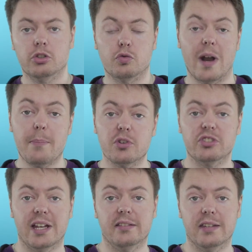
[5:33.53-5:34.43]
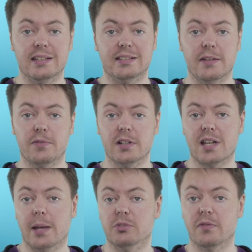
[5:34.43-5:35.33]
To represent these different
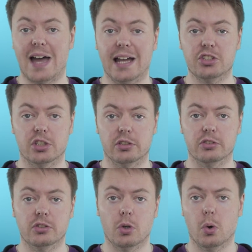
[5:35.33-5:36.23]
types of actions,